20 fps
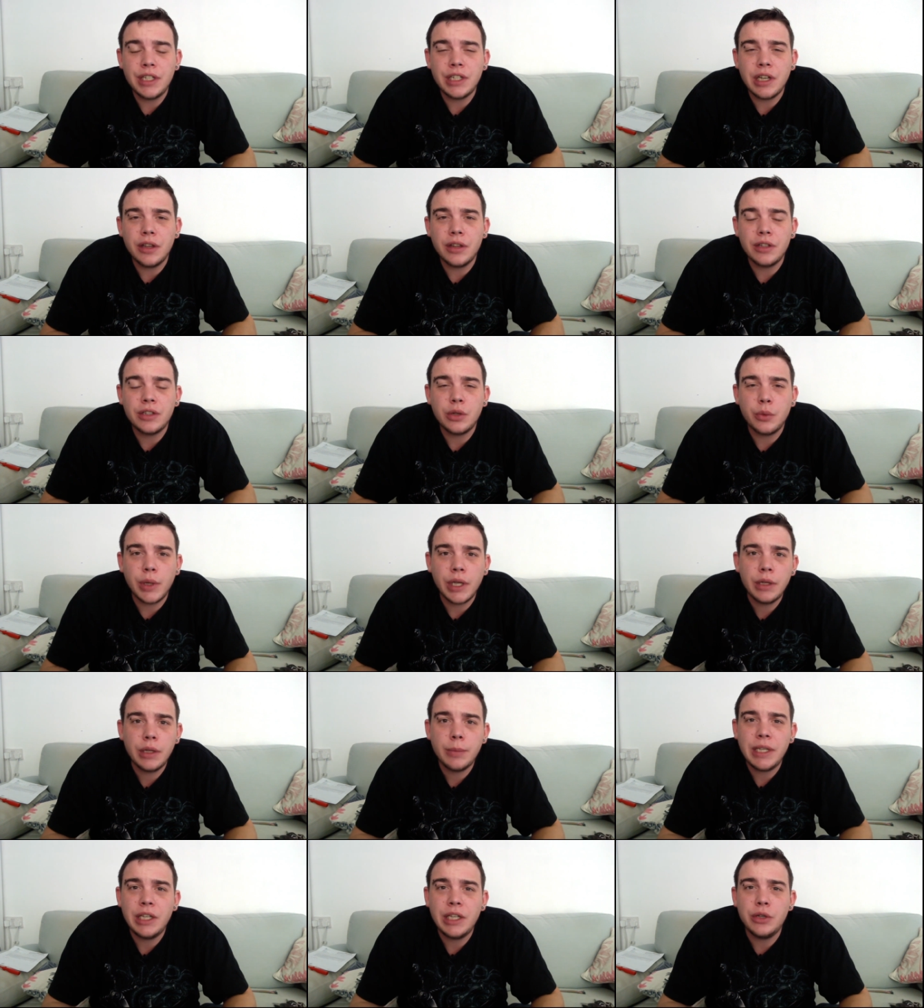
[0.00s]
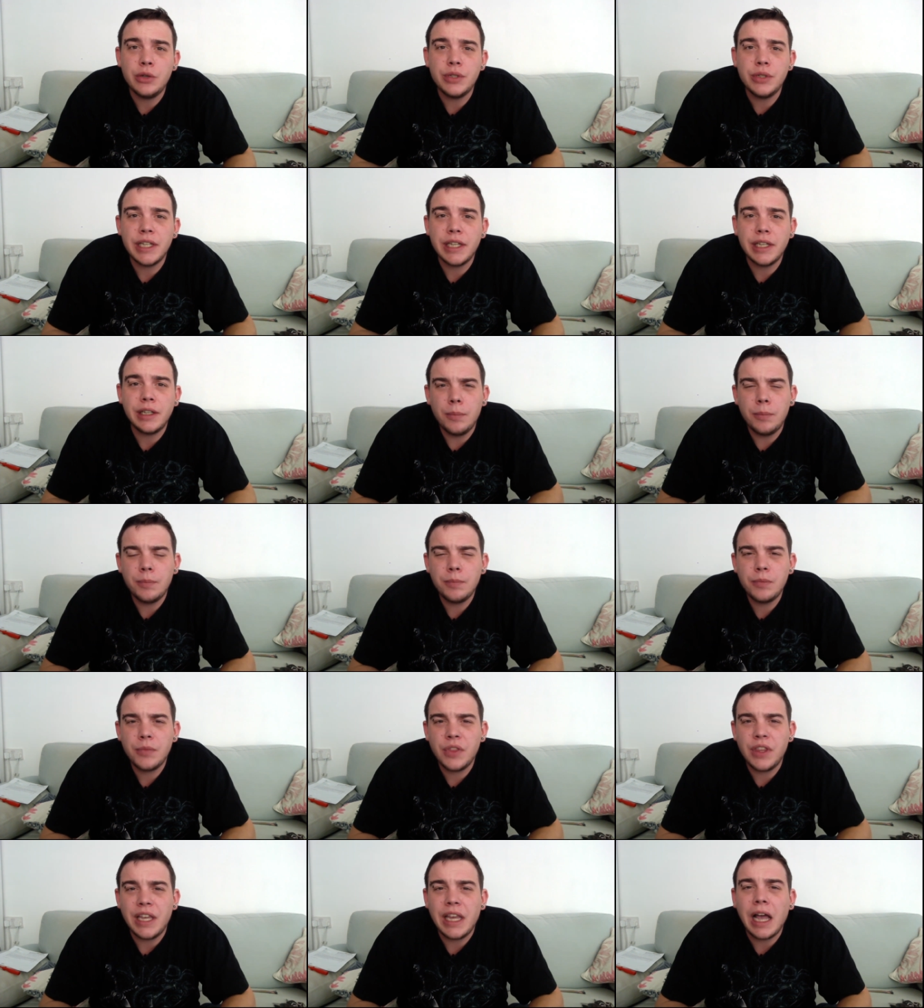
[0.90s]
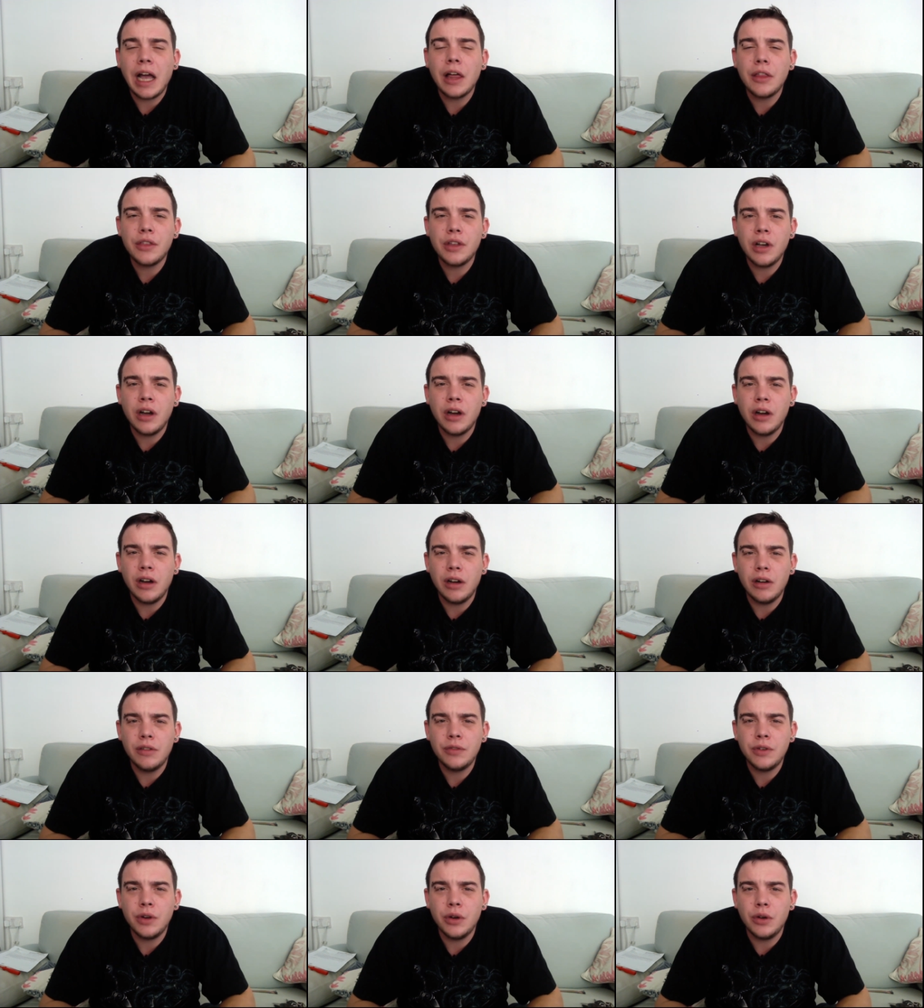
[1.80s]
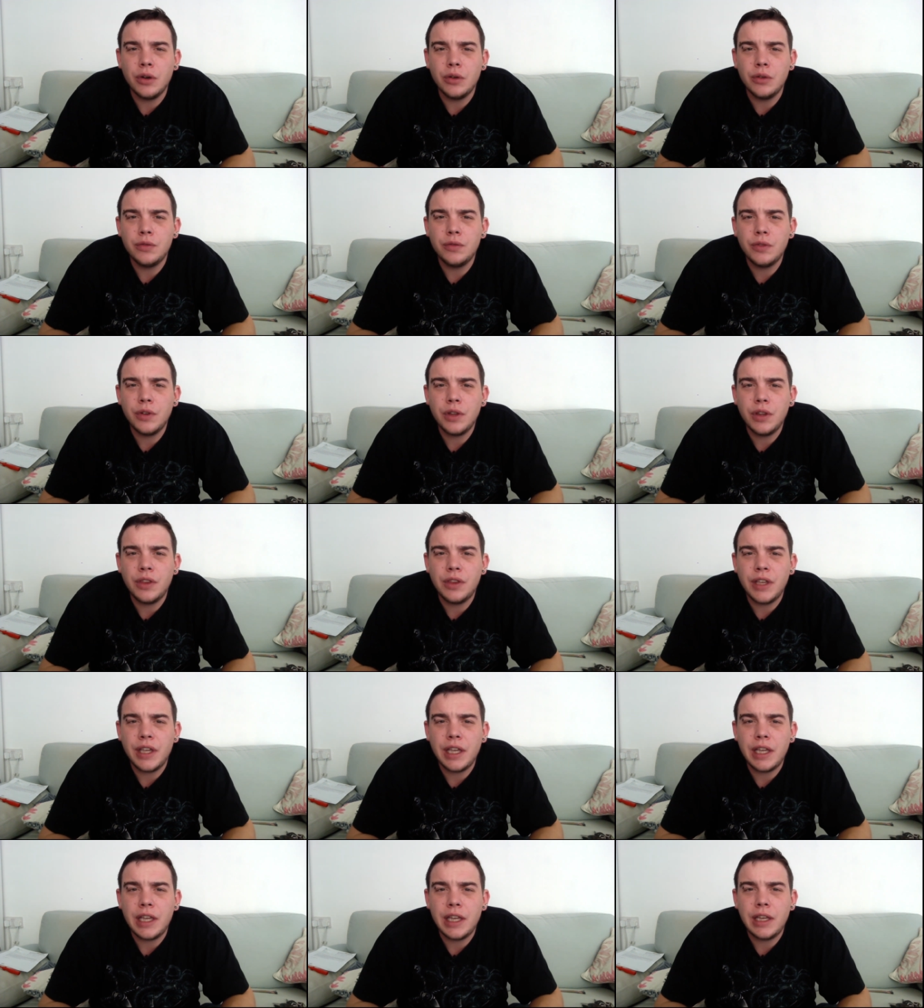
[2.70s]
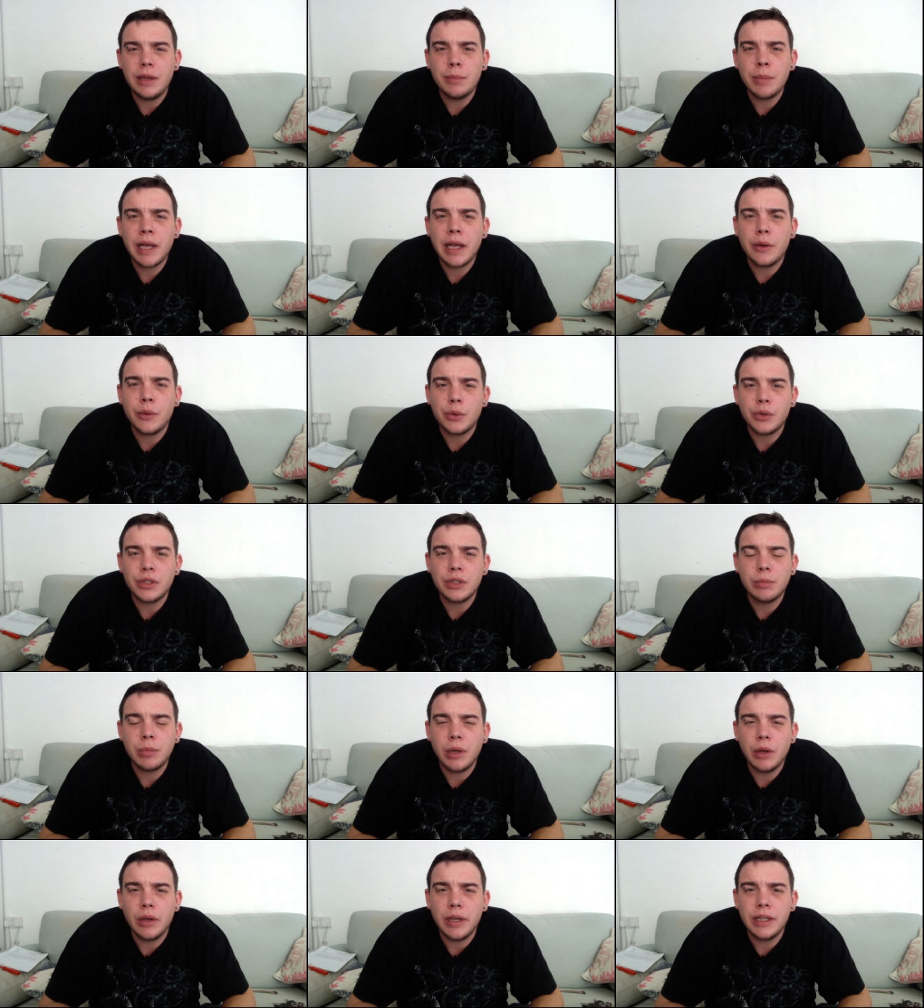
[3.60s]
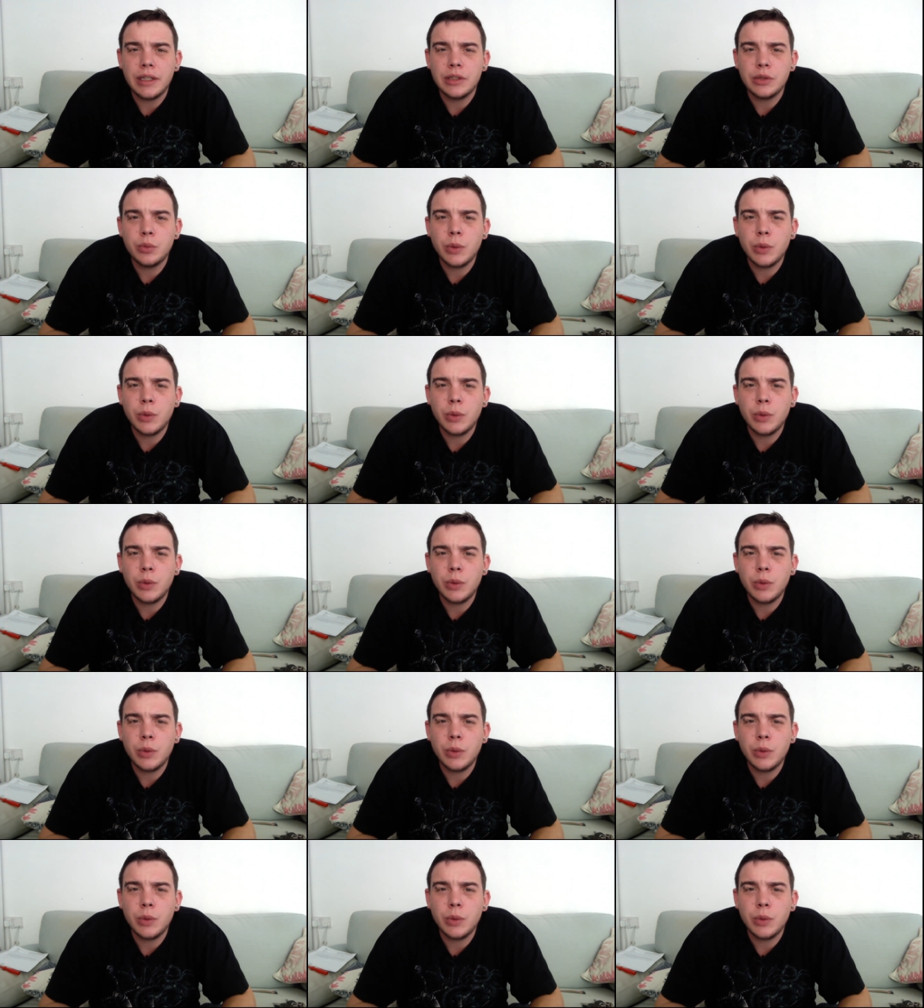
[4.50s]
so we're going to be using the other half of the power supply as well,